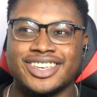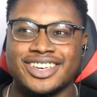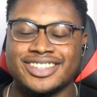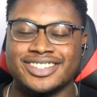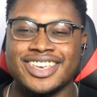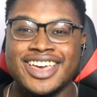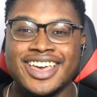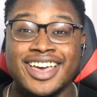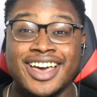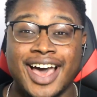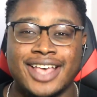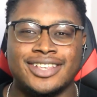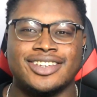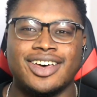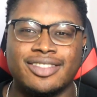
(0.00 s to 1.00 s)
because
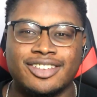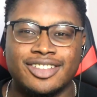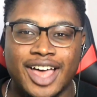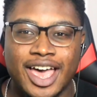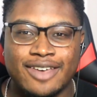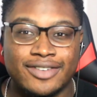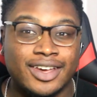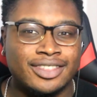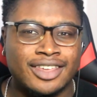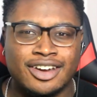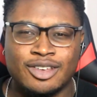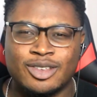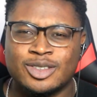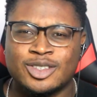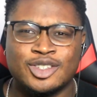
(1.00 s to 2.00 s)
I saw their life. I thought it
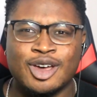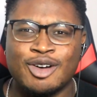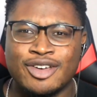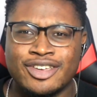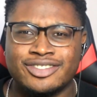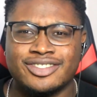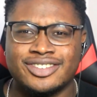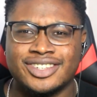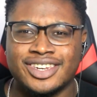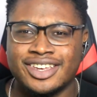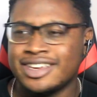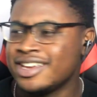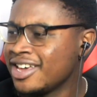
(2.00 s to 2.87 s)
was so interesting.